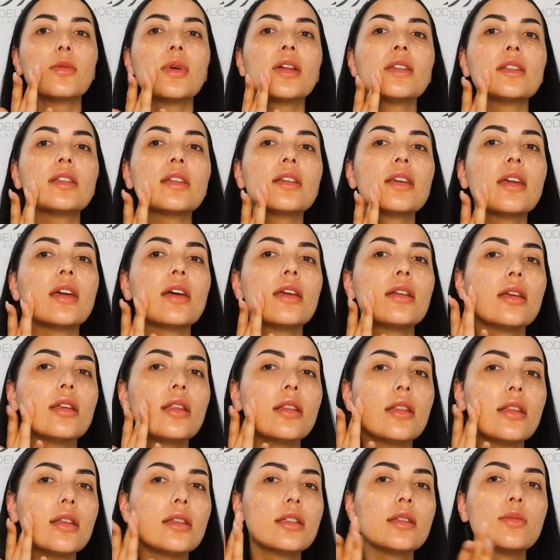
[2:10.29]
once again
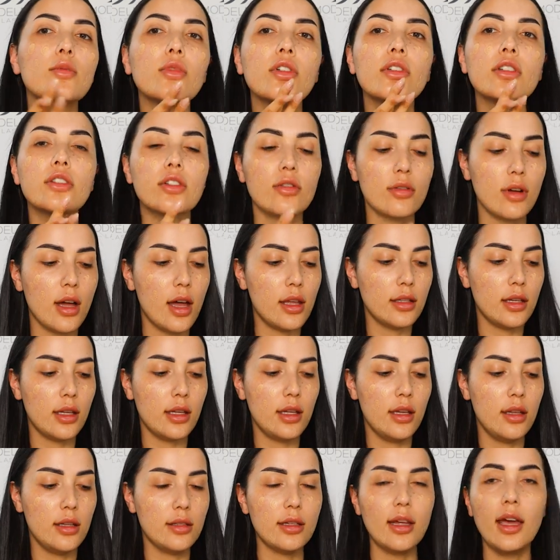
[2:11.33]
this moisturizer
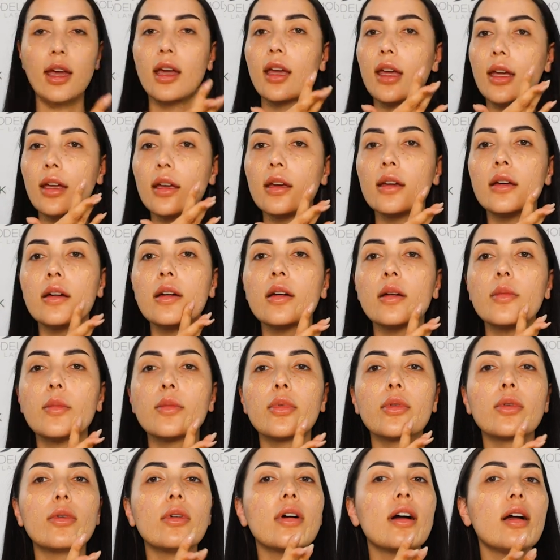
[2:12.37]
is a
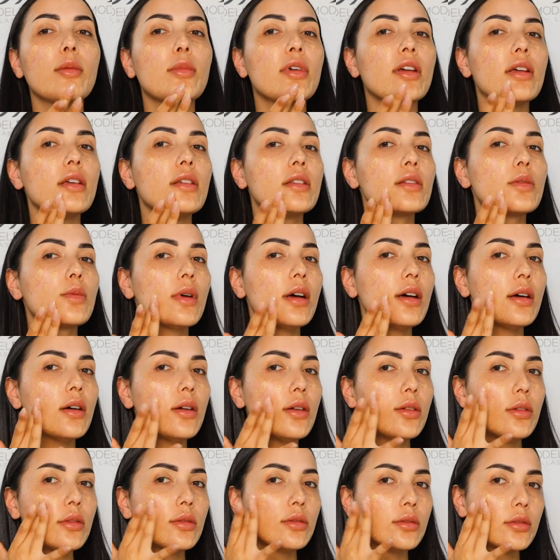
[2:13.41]
primer as
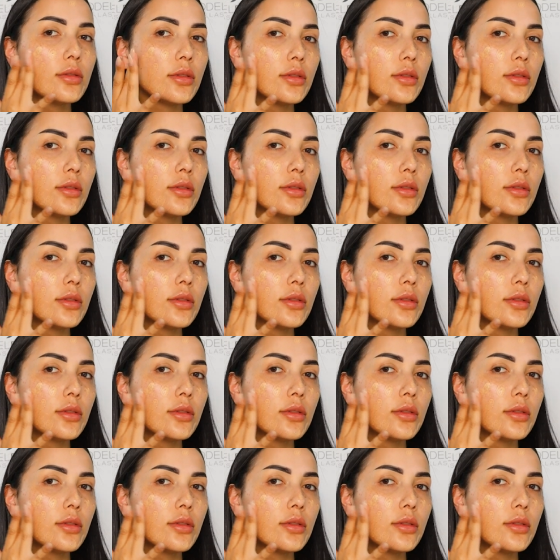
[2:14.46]
well.